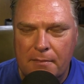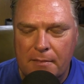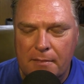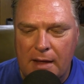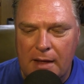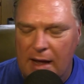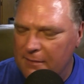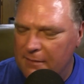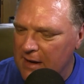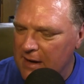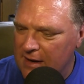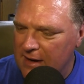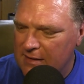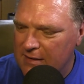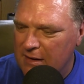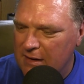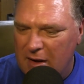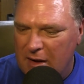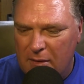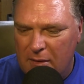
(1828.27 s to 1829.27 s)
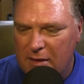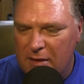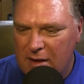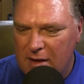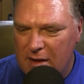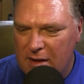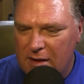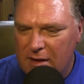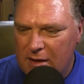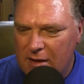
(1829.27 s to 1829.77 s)
And you know,
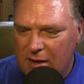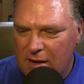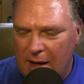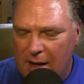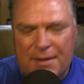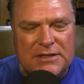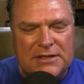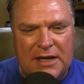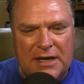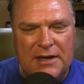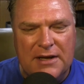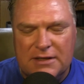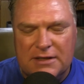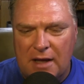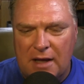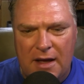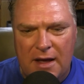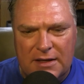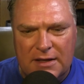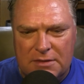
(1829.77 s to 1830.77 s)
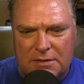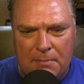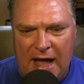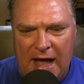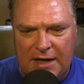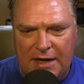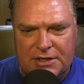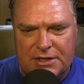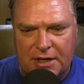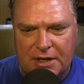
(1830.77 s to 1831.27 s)
I'm not saying it's
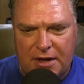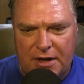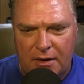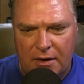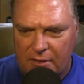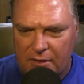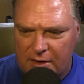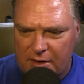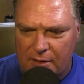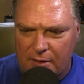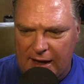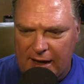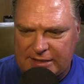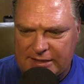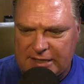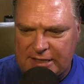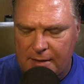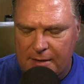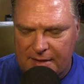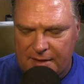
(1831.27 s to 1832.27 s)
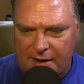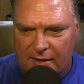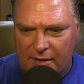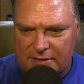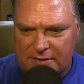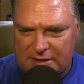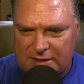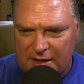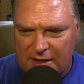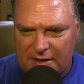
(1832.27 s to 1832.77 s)
magic. You ask him and then all of
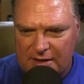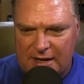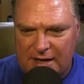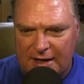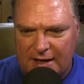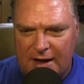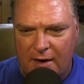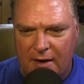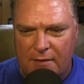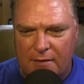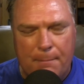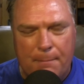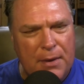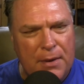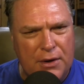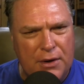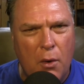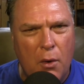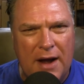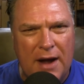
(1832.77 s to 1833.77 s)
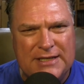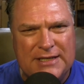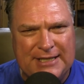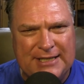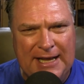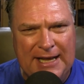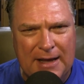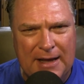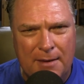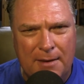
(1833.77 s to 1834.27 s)
a sudden you take care of it. But do I
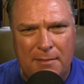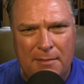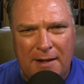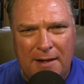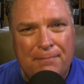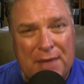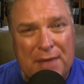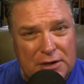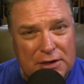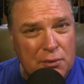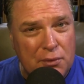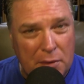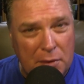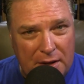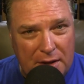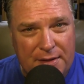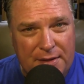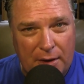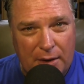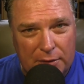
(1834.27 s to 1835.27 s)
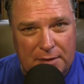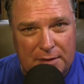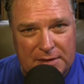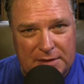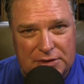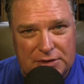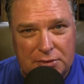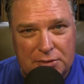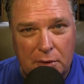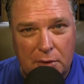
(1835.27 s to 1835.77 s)
see him as really the ultimate
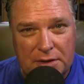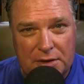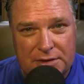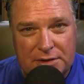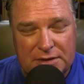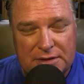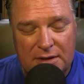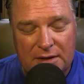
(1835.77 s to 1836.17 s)
source?